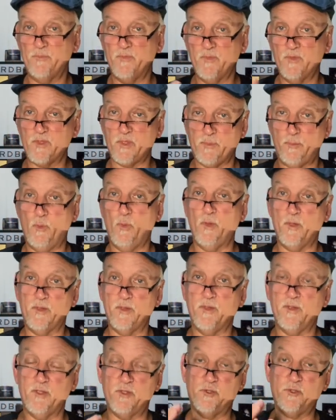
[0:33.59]
support
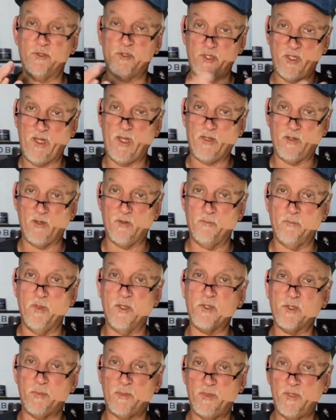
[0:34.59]
this channel.
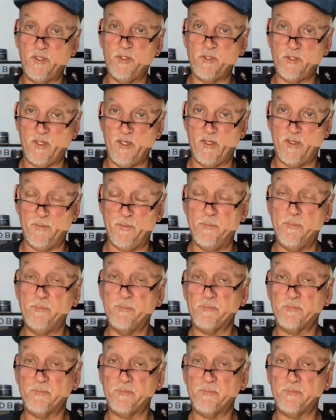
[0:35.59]
Much appreciated.